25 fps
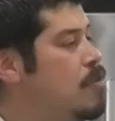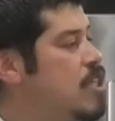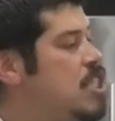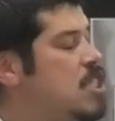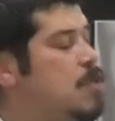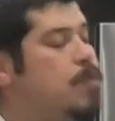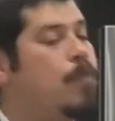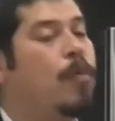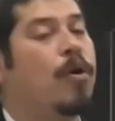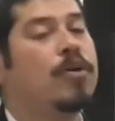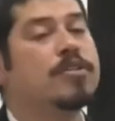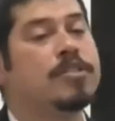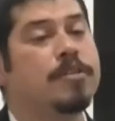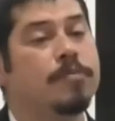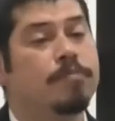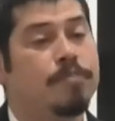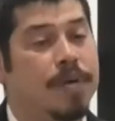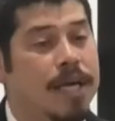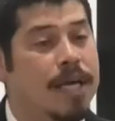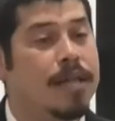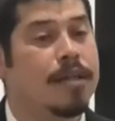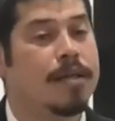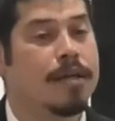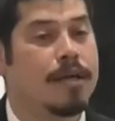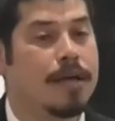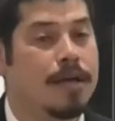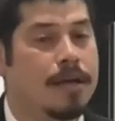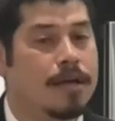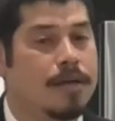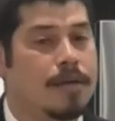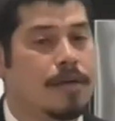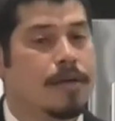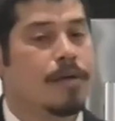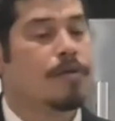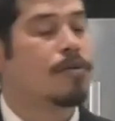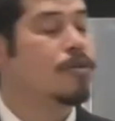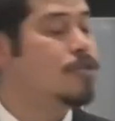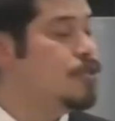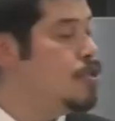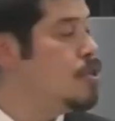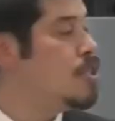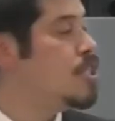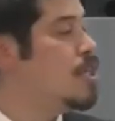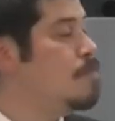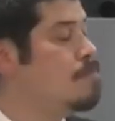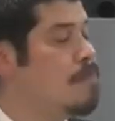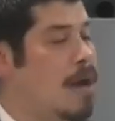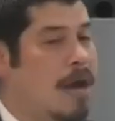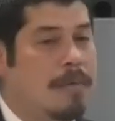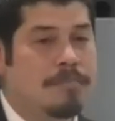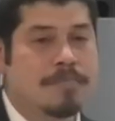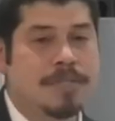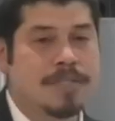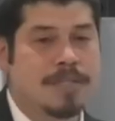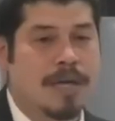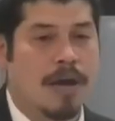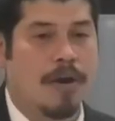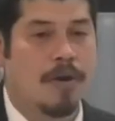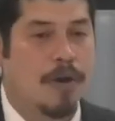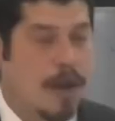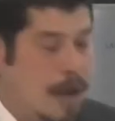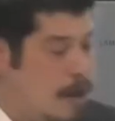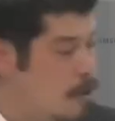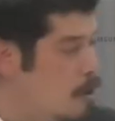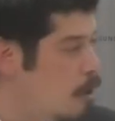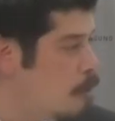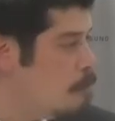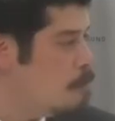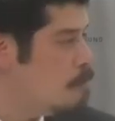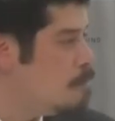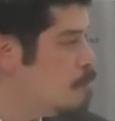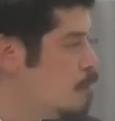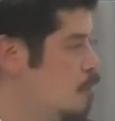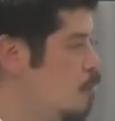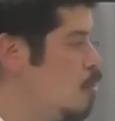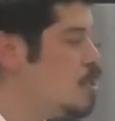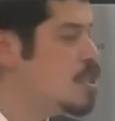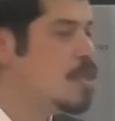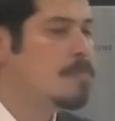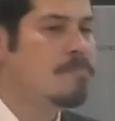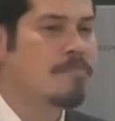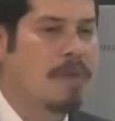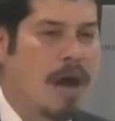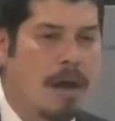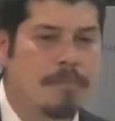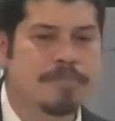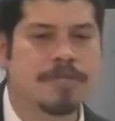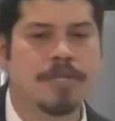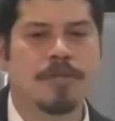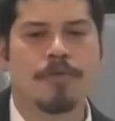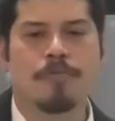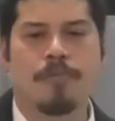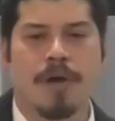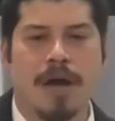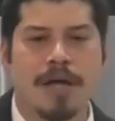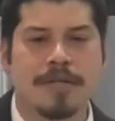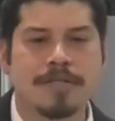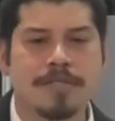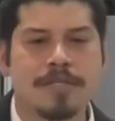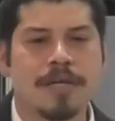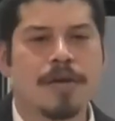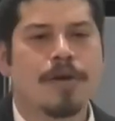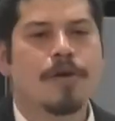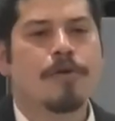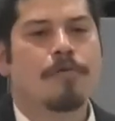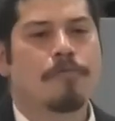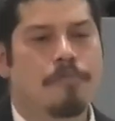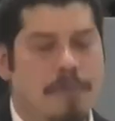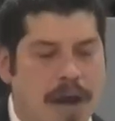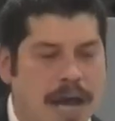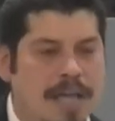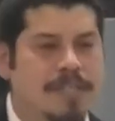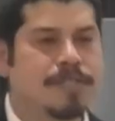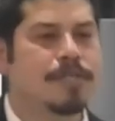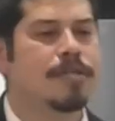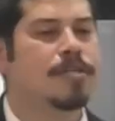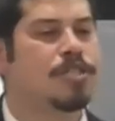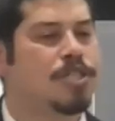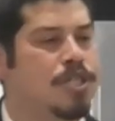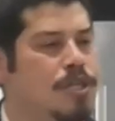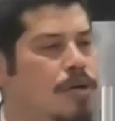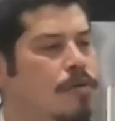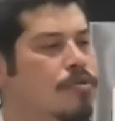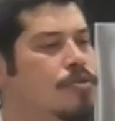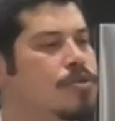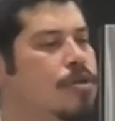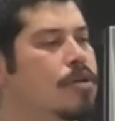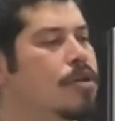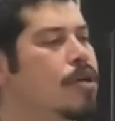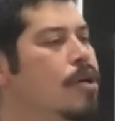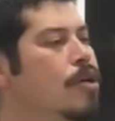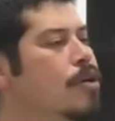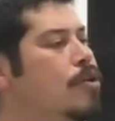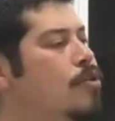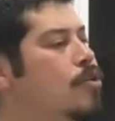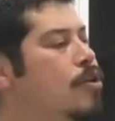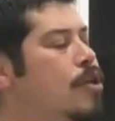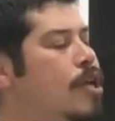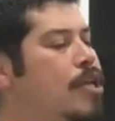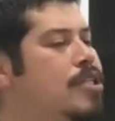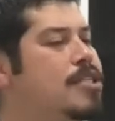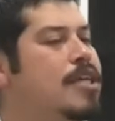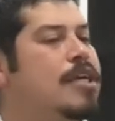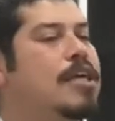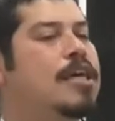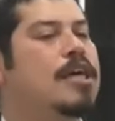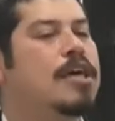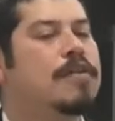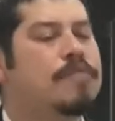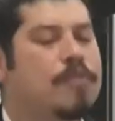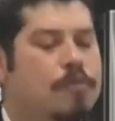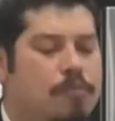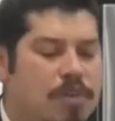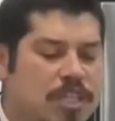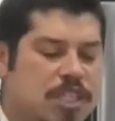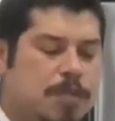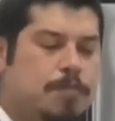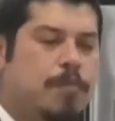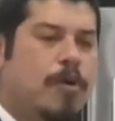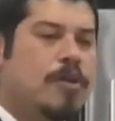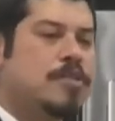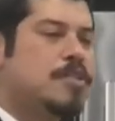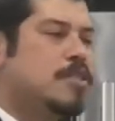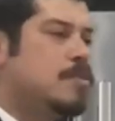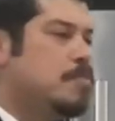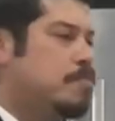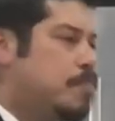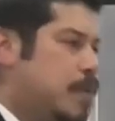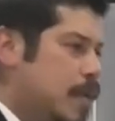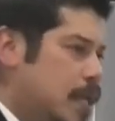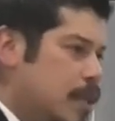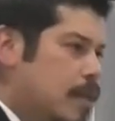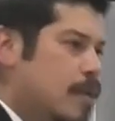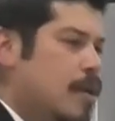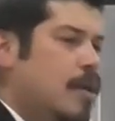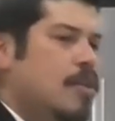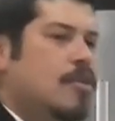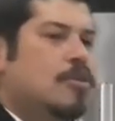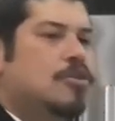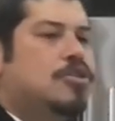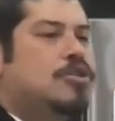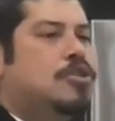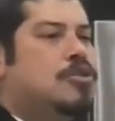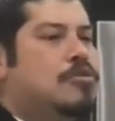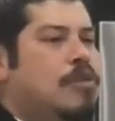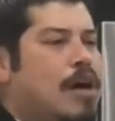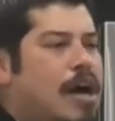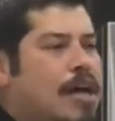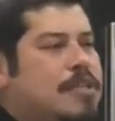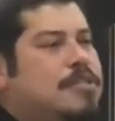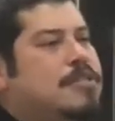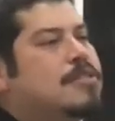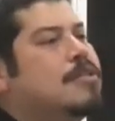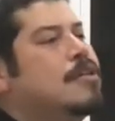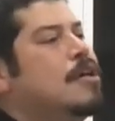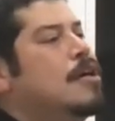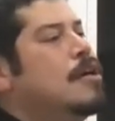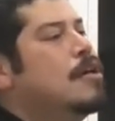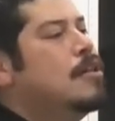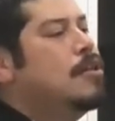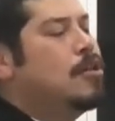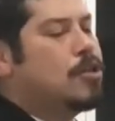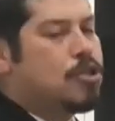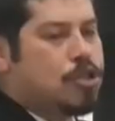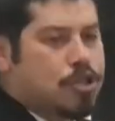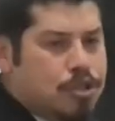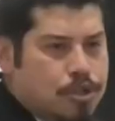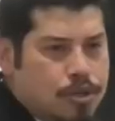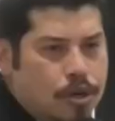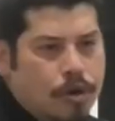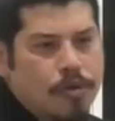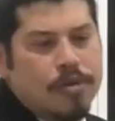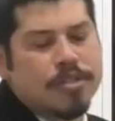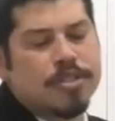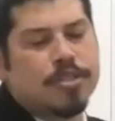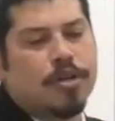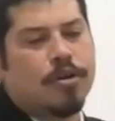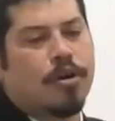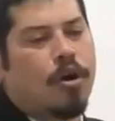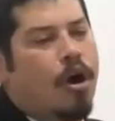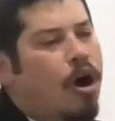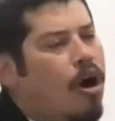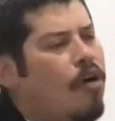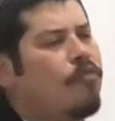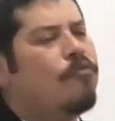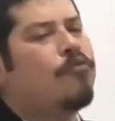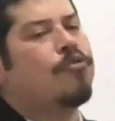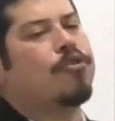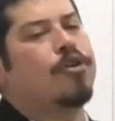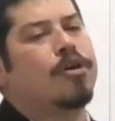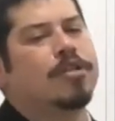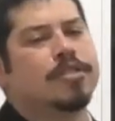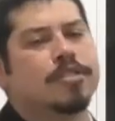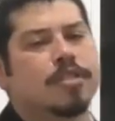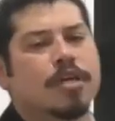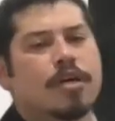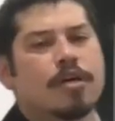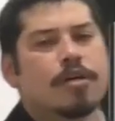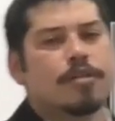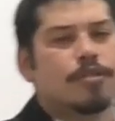responsibility, because usually mums are at home. Usually mums are the ones raising the children. You need to give the responsibility, the trust, the assurance, the confidence